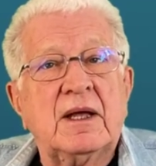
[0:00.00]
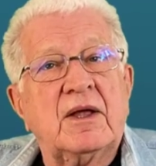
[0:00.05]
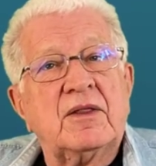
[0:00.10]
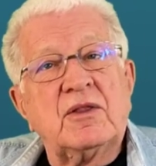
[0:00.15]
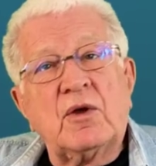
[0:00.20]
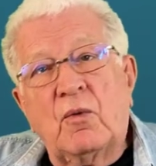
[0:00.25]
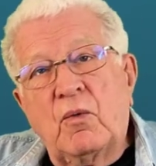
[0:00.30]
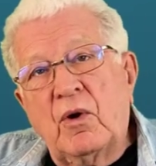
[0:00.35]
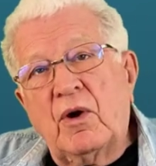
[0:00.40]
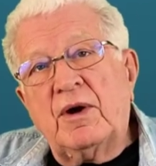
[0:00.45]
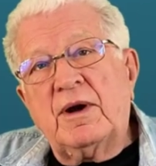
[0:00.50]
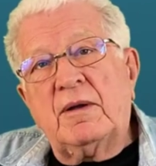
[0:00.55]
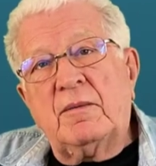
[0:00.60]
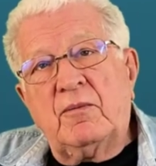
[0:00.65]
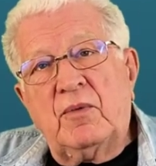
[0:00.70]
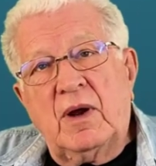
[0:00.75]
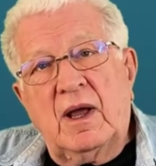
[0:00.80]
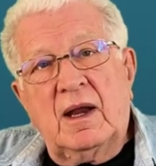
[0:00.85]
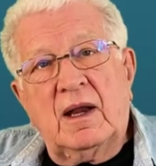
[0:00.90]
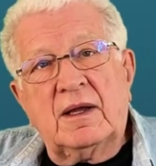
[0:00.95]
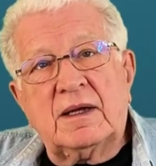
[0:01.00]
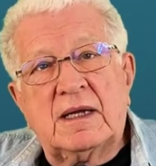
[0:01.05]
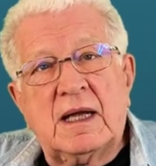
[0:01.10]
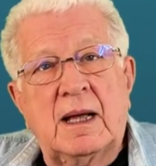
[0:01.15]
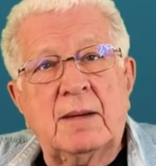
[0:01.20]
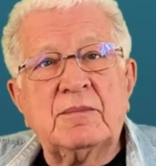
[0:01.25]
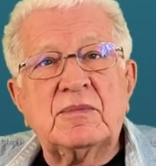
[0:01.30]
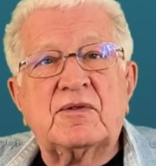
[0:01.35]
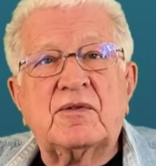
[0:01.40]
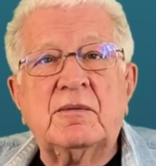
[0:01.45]
The word umbrella
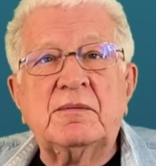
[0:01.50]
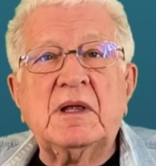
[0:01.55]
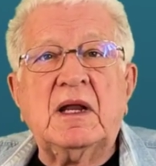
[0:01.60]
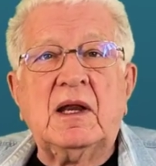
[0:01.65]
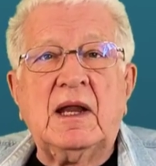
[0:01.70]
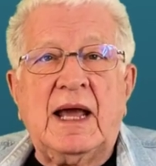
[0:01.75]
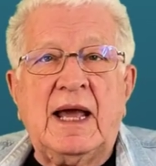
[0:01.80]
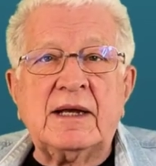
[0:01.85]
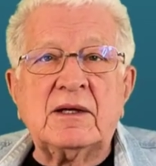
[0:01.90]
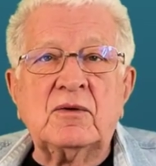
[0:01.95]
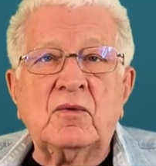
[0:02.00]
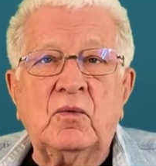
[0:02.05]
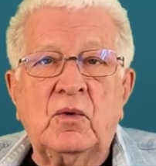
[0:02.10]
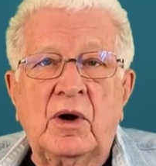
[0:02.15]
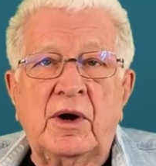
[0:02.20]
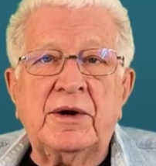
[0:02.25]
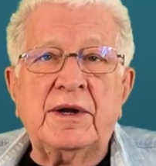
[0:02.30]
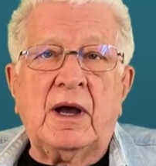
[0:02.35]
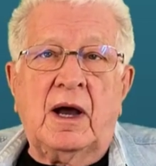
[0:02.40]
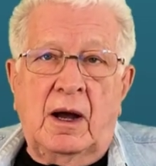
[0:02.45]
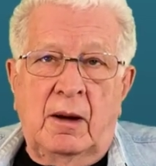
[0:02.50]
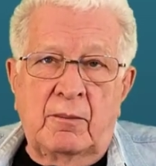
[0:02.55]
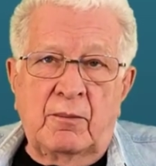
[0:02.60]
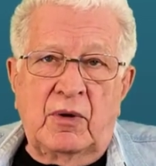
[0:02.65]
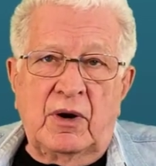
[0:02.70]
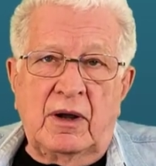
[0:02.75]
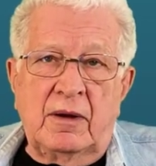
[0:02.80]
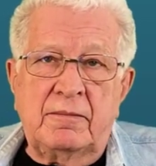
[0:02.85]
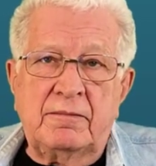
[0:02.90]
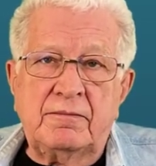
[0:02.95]
comes from the Latin word
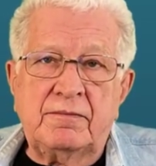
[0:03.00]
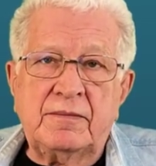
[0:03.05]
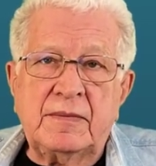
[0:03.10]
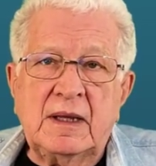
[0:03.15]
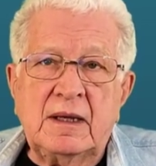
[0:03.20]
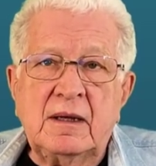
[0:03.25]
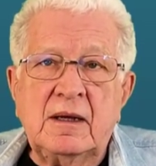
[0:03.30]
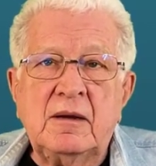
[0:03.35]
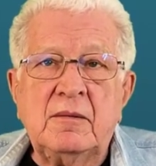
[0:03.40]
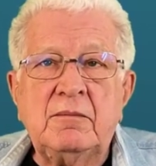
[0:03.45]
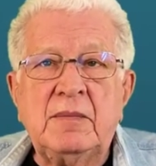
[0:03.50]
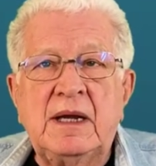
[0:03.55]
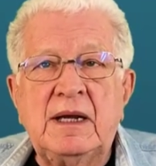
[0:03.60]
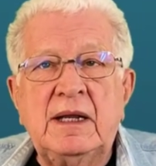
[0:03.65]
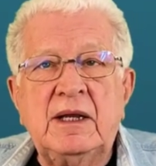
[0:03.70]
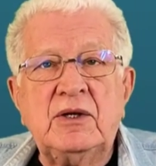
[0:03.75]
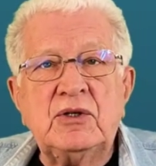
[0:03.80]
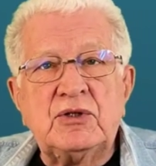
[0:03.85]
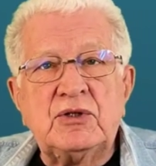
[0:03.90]
umbra, meaning